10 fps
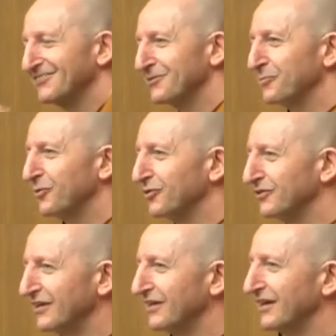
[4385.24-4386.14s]
so it's
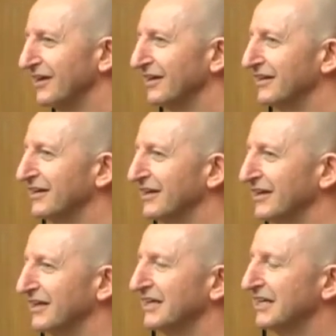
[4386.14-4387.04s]
important that the,
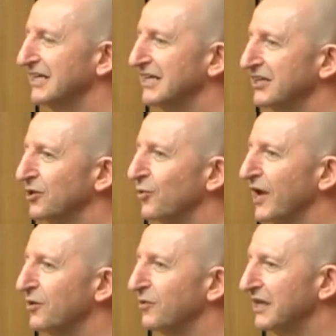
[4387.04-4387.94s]
the, the
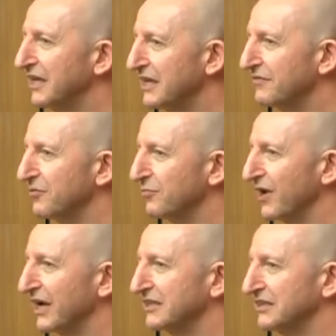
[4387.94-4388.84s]
way we live
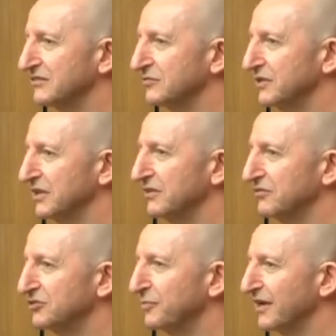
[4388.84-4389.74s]
and practice, we
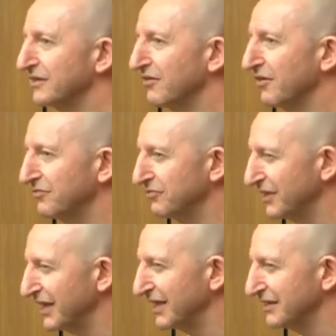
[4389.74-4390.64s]
respect our own
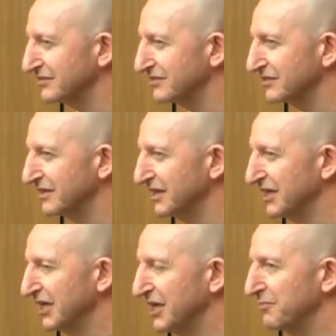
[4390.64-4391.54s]
feelings,
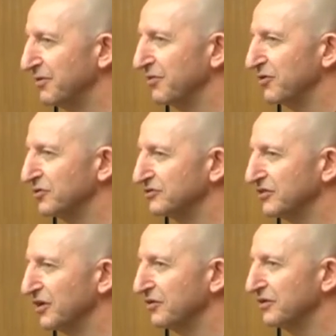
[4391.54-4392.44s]
but we're
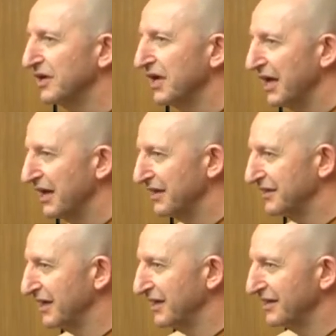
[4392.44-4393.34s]
also
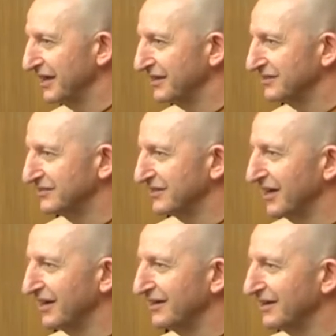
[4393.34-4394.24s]
uh, uh like
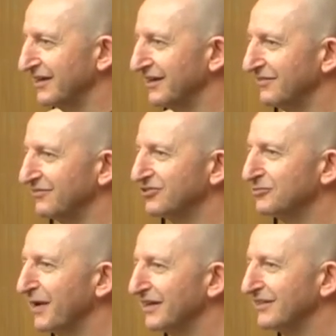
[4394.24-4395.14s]
saying uh,
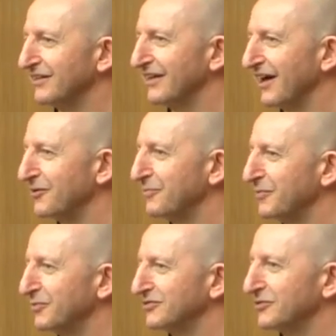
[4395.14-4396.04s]
respecting other
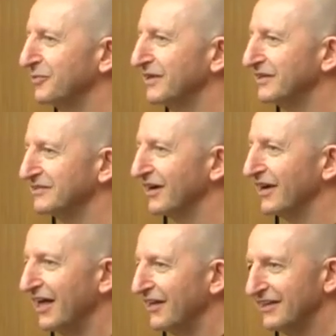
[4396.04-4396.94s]
people's opinions.
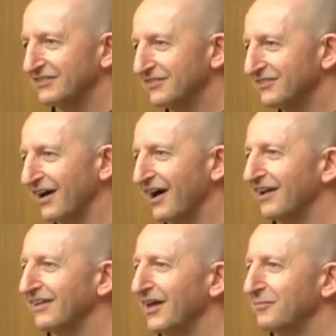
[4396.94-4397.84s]
Like it's
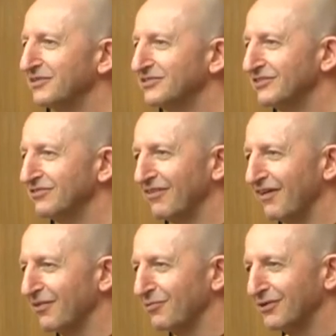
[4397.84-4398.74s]
entirely their business. So
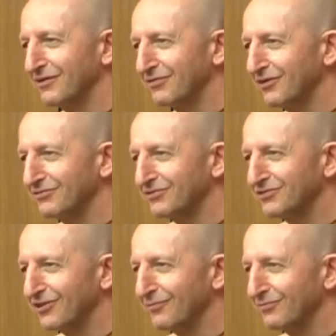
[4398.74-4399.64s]
if they want to vote
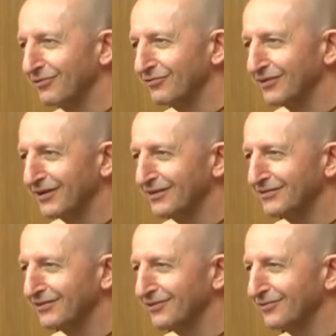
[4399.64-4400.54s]
for Trump or for
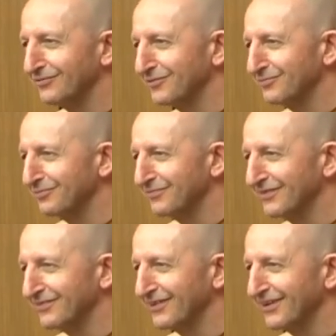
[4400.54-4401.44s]
Clinton or for
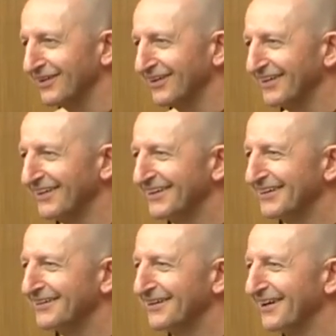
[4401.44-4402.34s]
for,
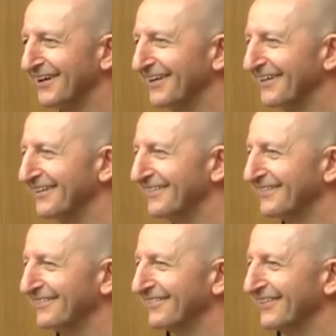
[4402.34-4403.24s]
uh,
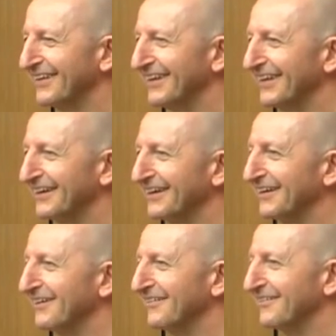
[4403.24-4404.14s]
for the
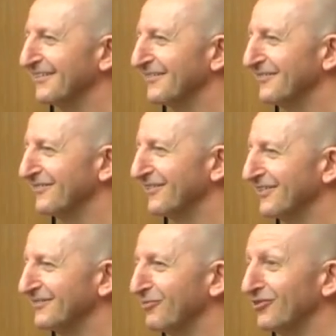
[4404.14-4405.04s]
uh,
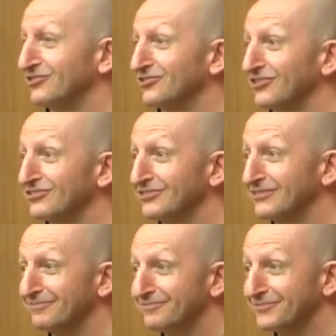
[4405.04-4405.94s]
for Boris
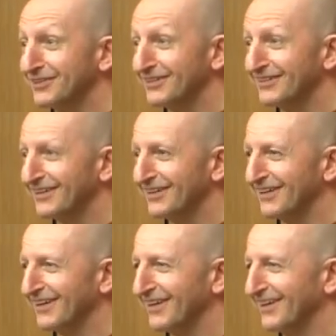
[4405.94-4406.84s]
Johnson, you know,
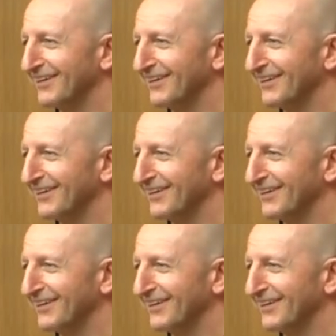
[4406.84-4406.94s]
the,